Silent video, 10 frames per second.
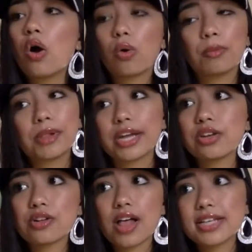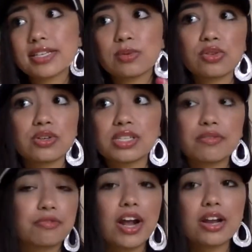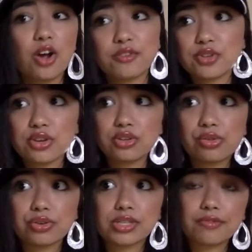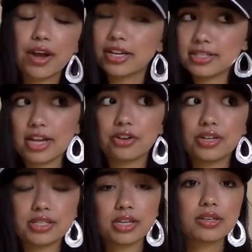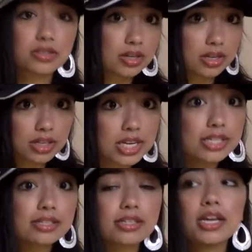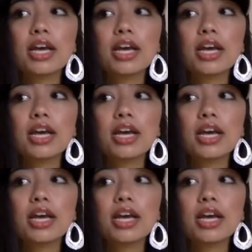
or planning your classes with Thursday and Friday off so you can do Thursday, Friday, Saturday, Sunday, so that at least